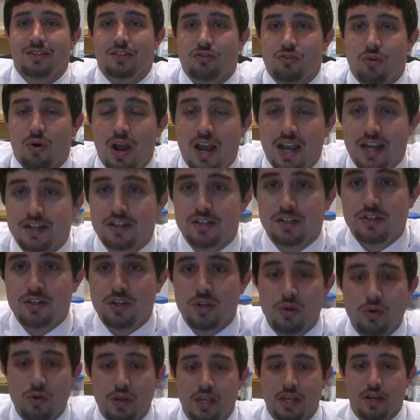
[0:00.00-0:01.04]
trying to
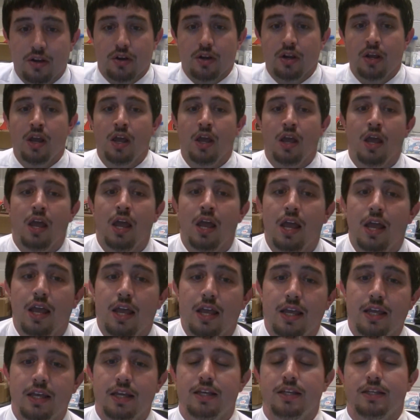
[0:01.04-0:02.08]
do here
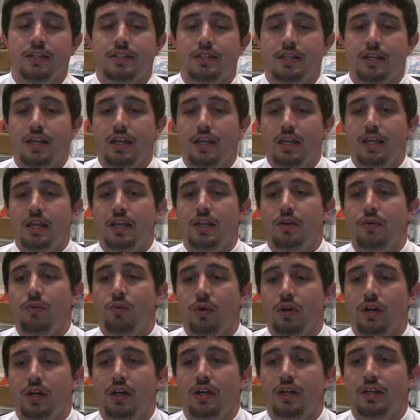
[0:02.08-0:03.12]
is he
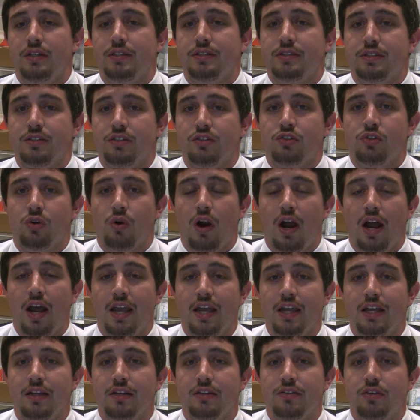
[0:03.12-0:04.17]
was
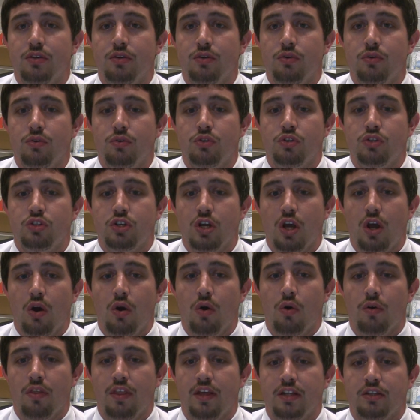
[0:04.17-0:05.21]
trying to
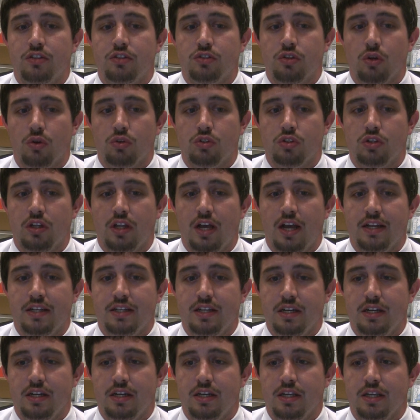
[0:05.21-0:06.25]
show that social
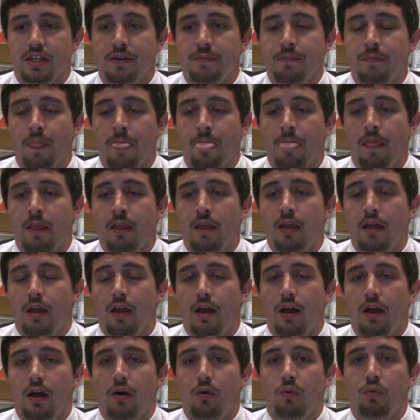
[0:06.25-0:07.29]
identity
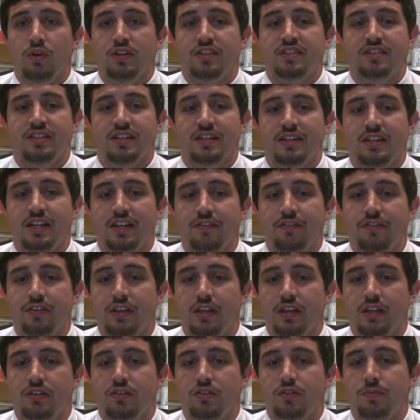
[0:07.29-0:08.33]
was
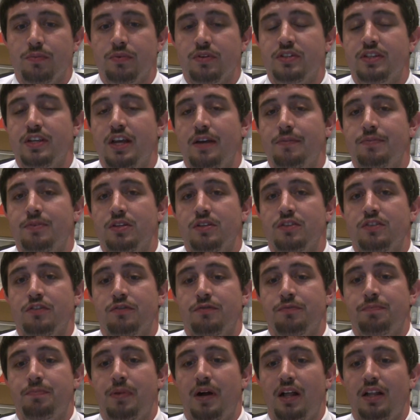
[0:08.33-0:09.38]
significant to perceptions
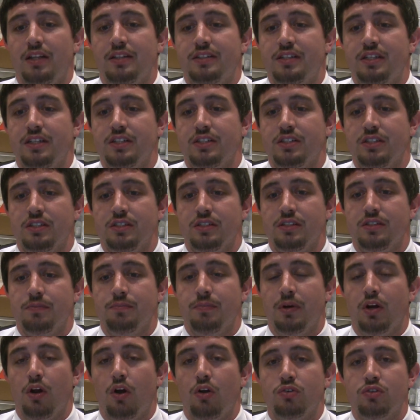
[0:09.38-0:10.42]
of politicians,
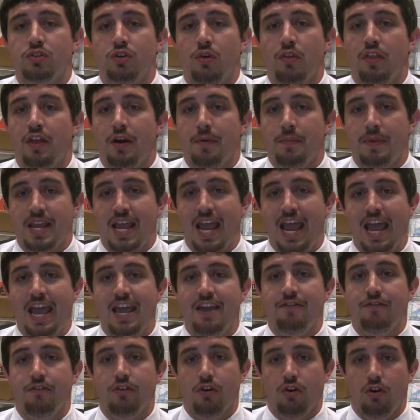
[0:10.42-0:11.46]
but also their
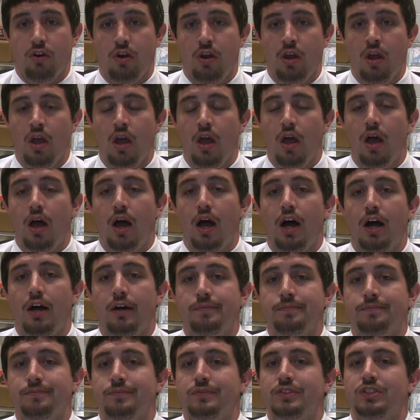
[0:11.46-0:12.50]
behavior.
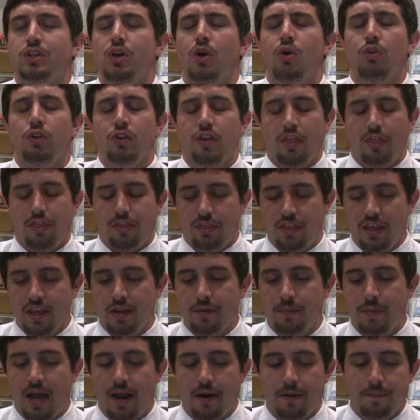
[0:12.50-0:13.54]
So think
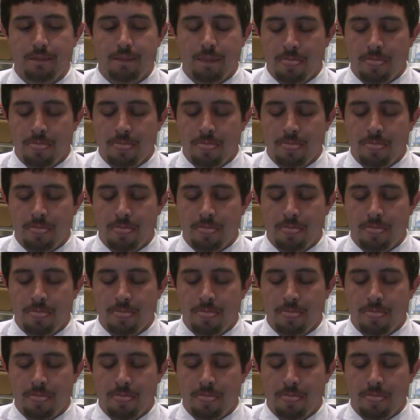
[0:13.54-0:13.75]
about it.